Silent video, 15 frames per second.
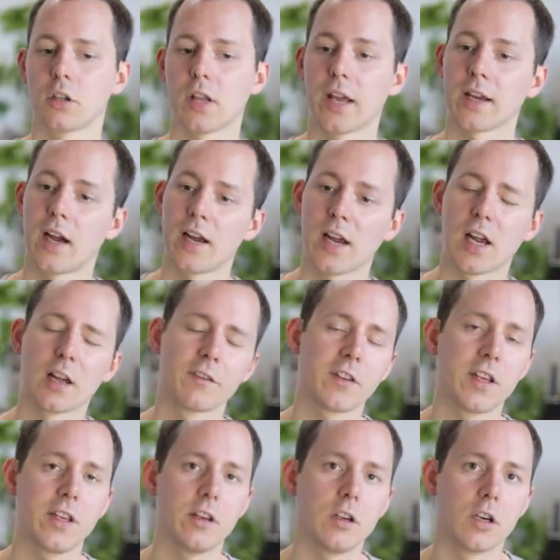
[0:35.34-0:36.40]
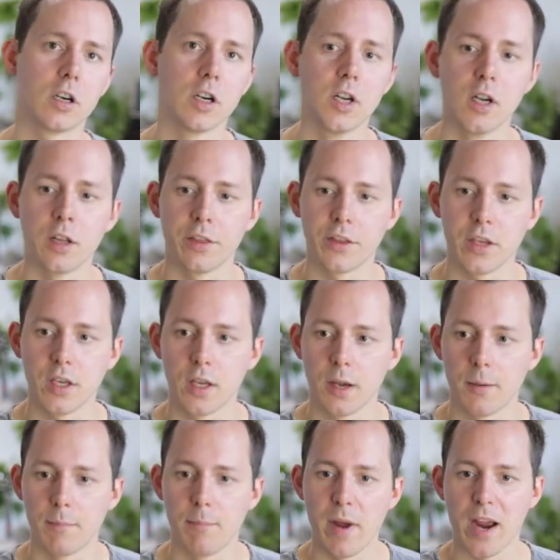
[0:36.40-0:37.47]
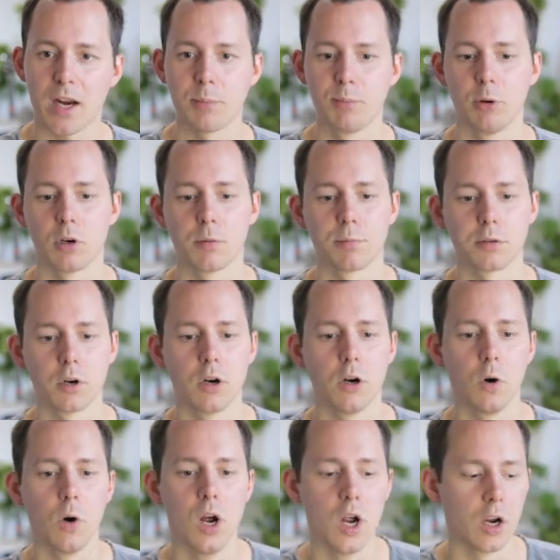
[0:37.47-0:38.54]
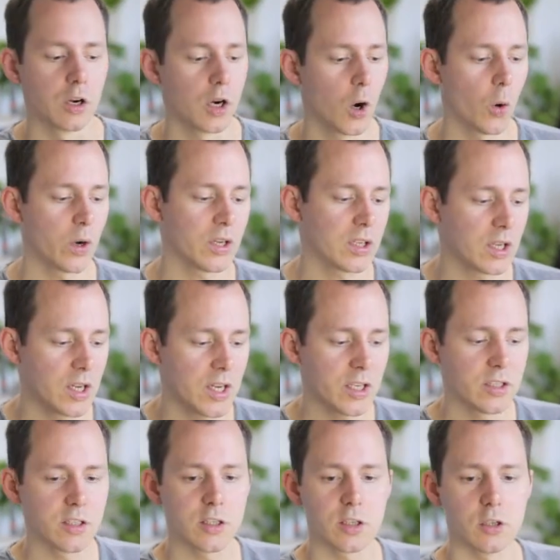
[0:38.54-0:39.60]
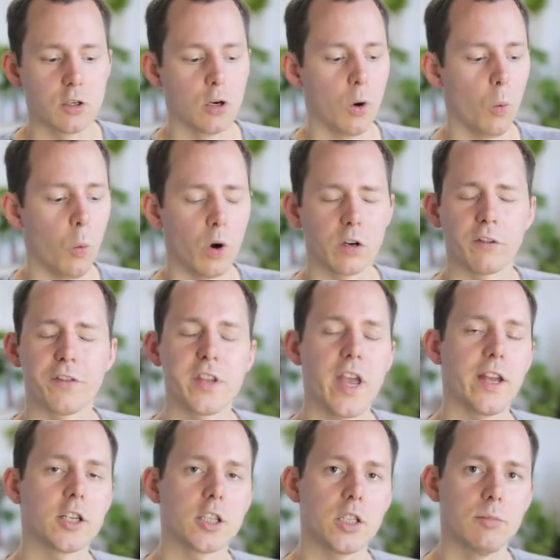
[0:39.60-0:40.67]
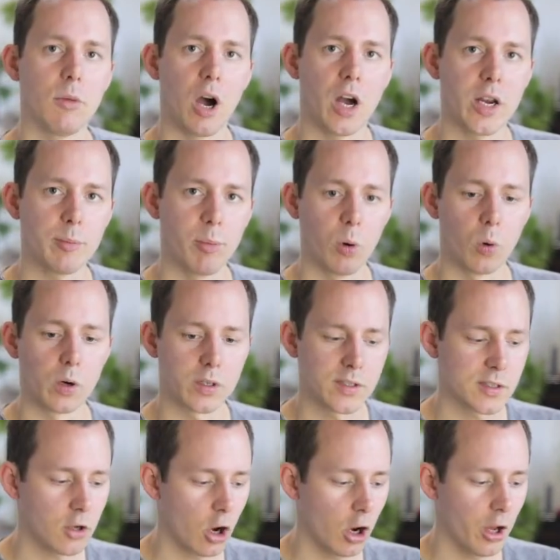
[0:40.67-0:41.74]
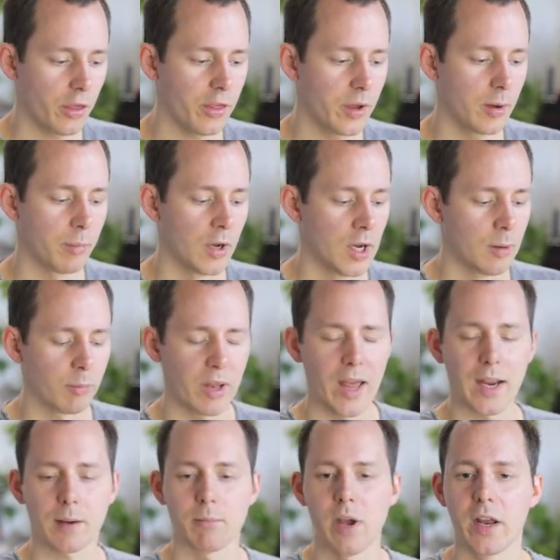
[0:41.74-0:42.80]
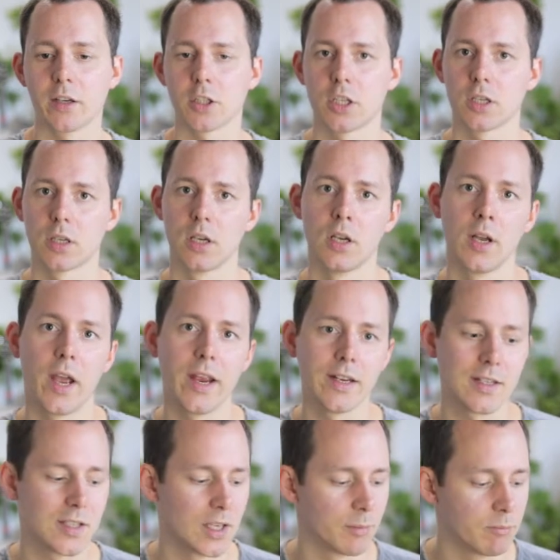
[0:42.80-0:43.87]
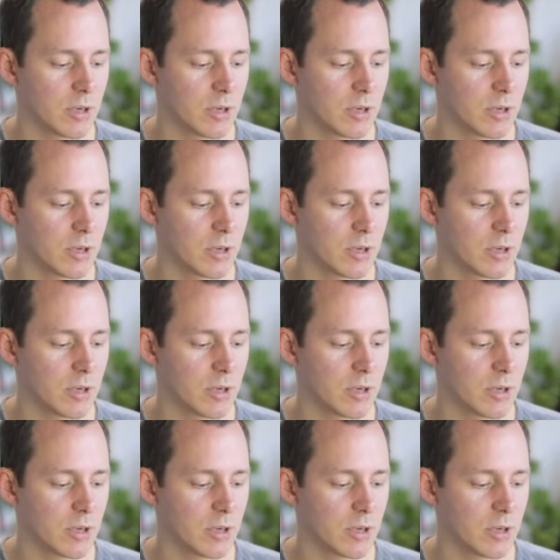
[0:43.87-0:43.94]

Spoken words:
like I have here, the MacBook Pro, going into one of the HDMI ports on the Blackmagic ATEM